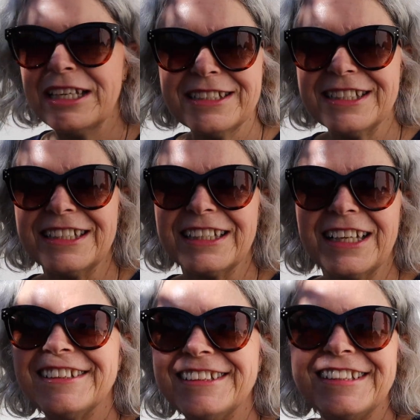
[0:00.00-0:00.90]
isn't it?
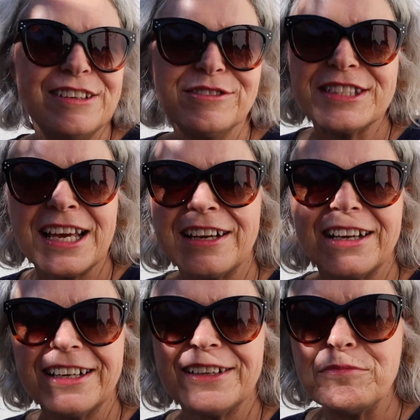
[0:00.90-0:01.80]
That was our
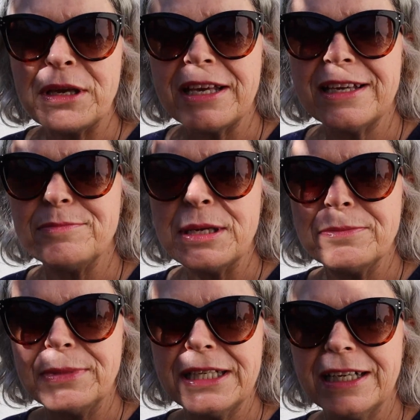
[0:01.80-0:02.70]

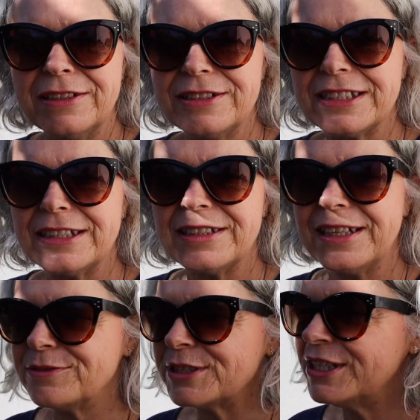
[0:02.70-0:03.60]
Airbnb host.
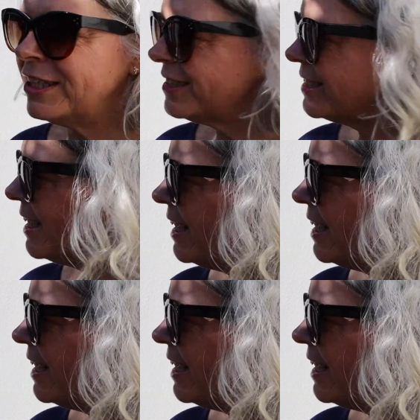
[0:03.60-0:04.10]
That was nice.